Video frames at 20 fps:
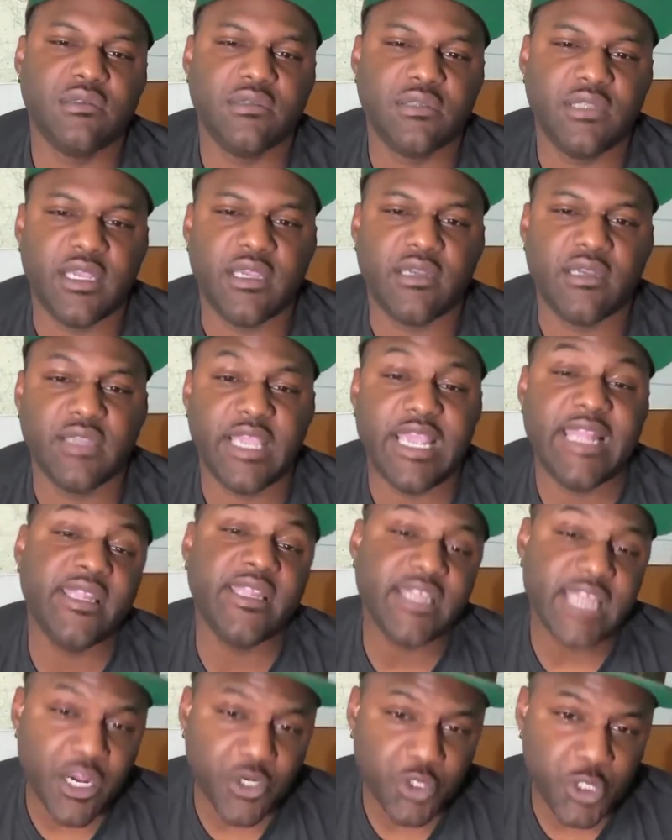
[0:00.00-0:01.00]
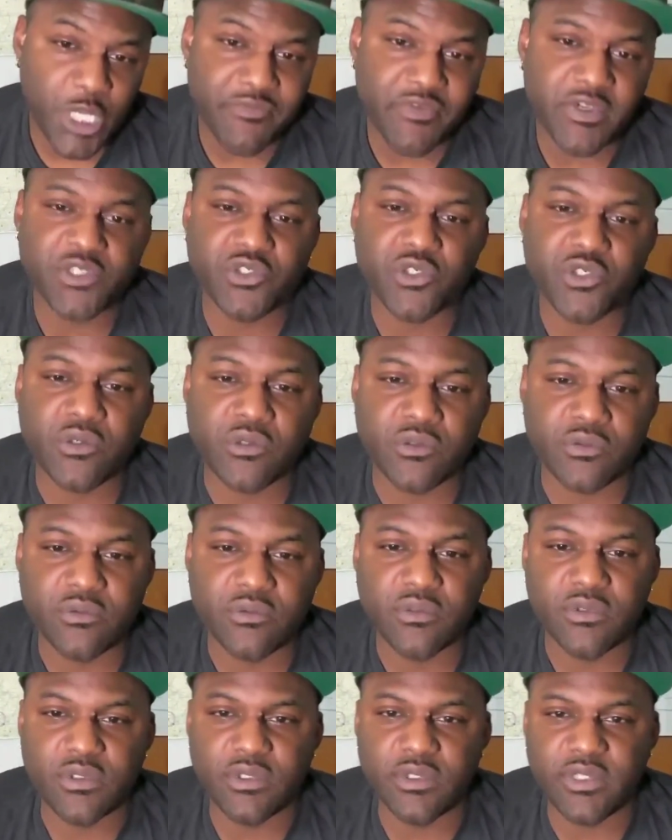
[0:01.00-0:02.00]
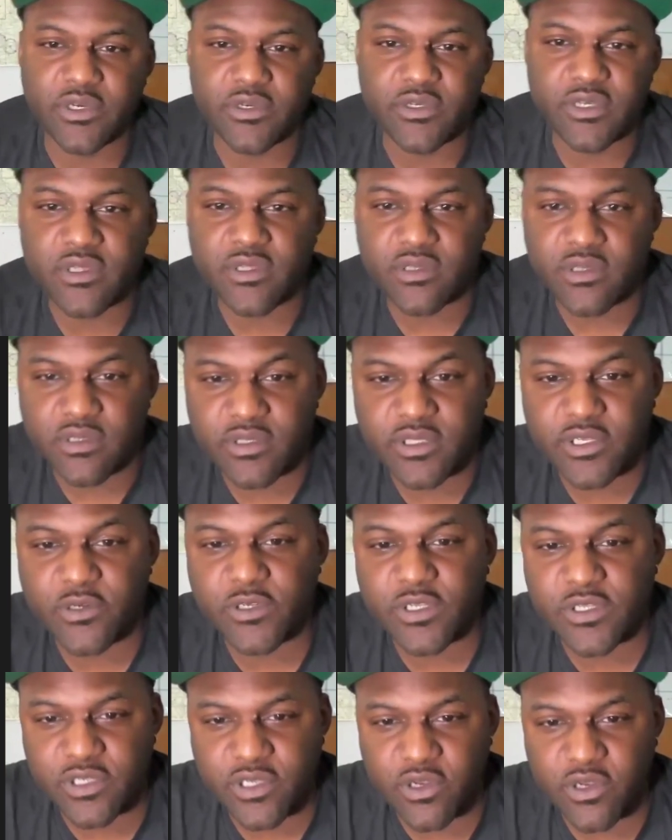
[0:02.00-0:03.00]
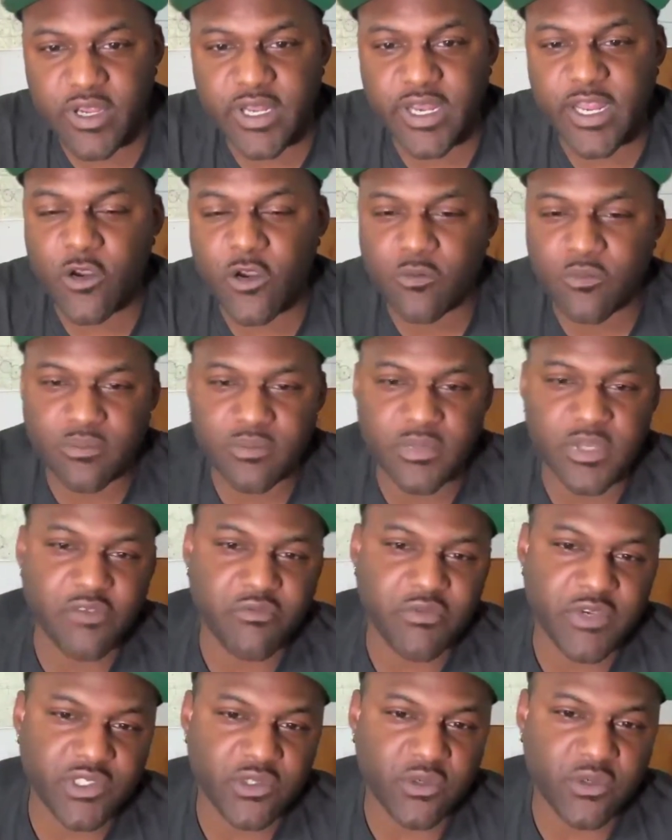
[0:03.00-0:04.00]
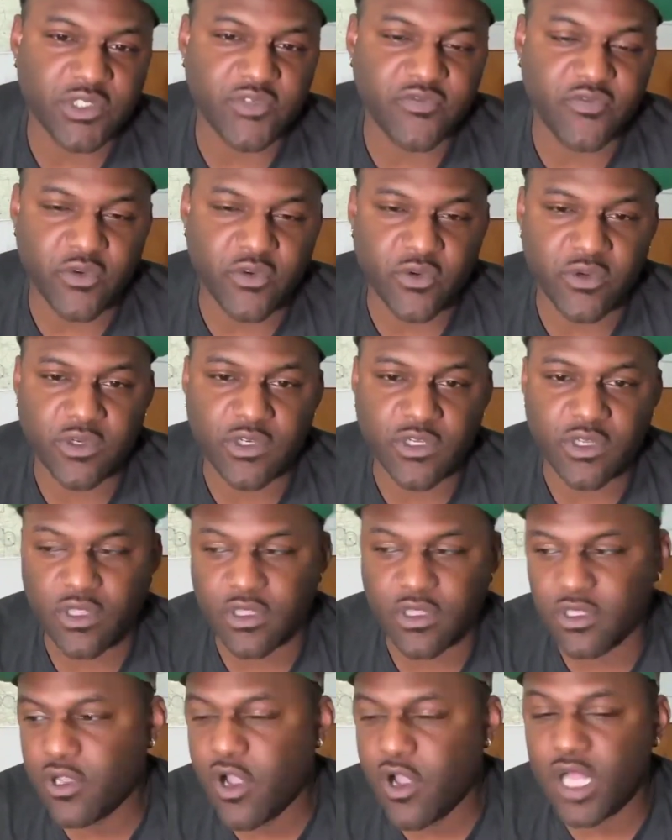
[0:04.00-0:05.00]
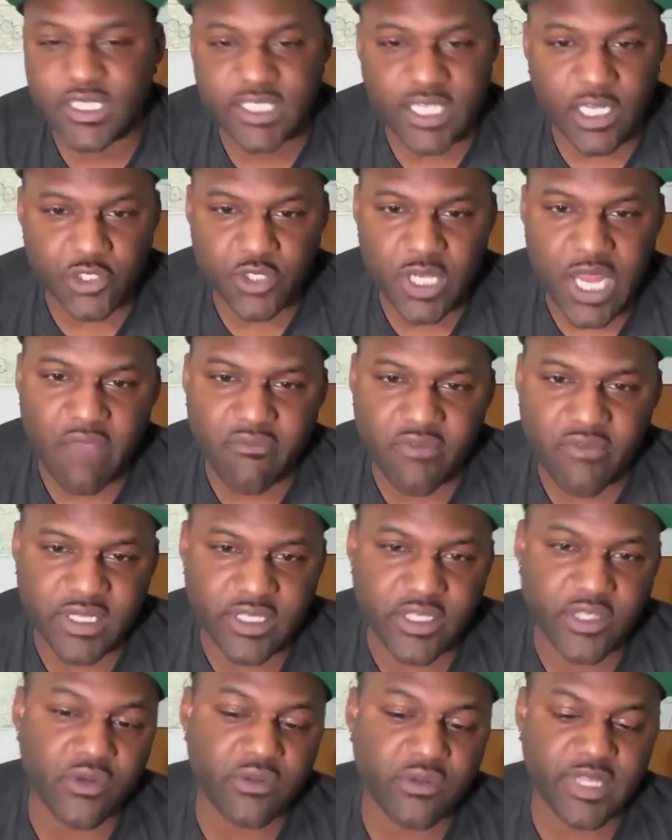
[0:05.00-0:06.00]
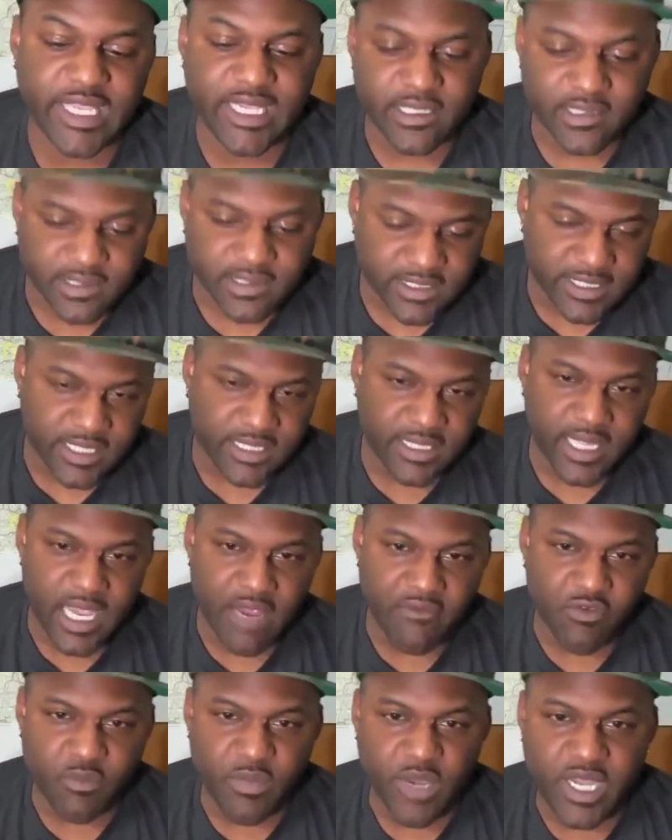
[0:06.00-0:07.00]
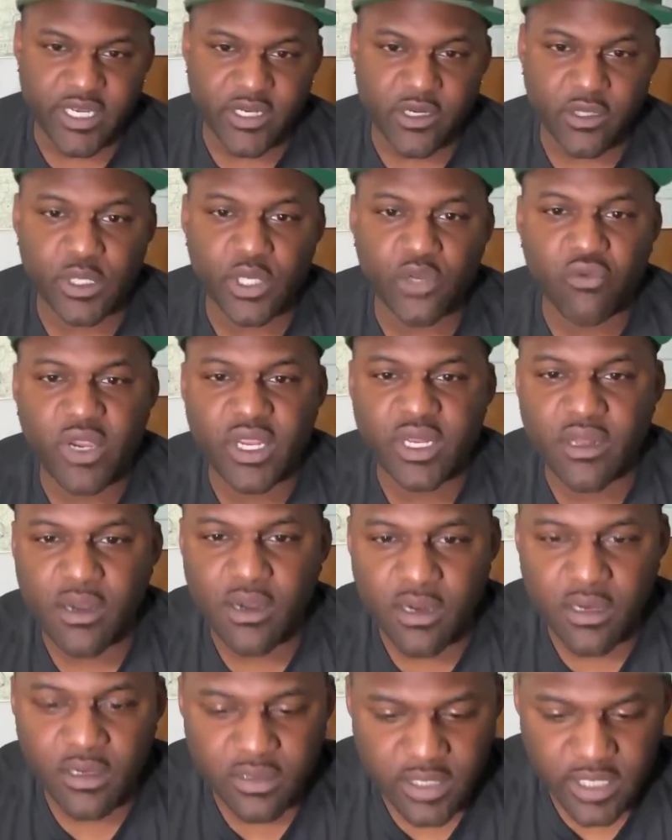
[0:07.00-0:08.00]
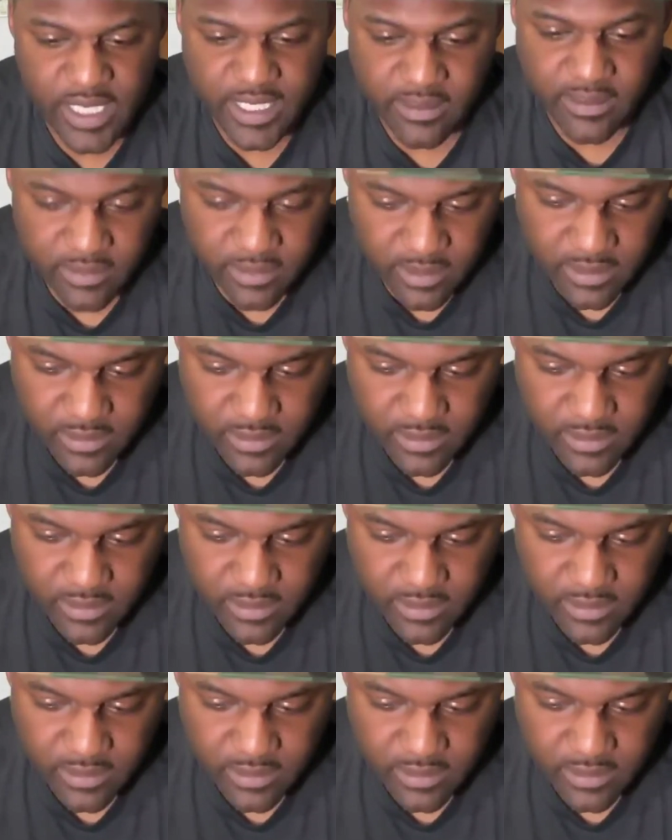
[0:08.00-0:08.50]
Yeah, and then air traffic control. They're another great help and resource for calling out traffic. They can see everybody on their radar and